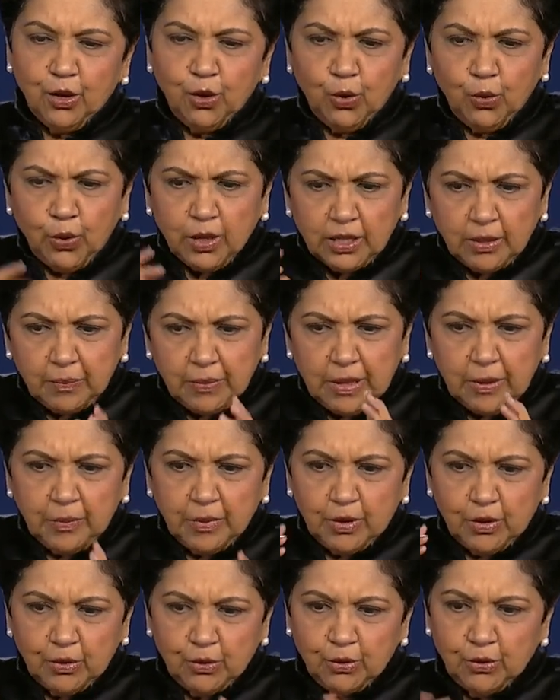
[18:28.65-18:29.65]
Who are the
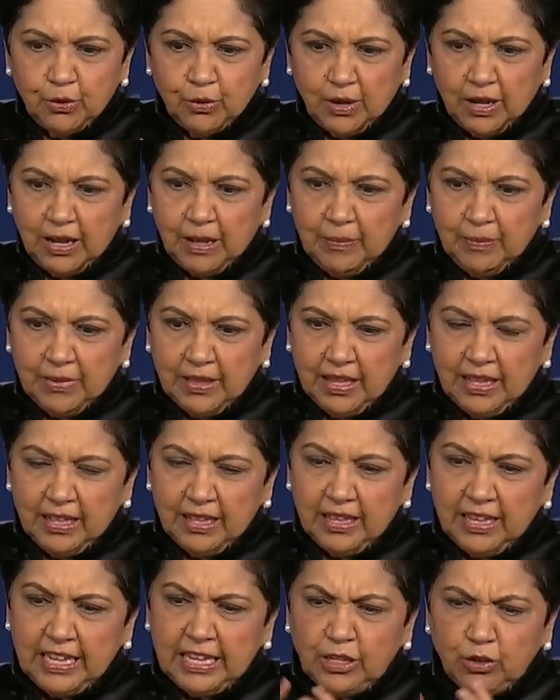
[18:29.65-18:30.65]
people who
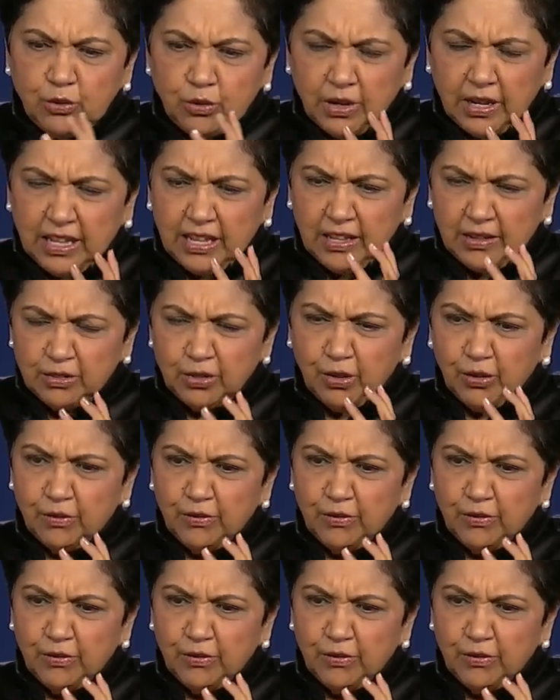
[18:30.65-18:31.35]
sort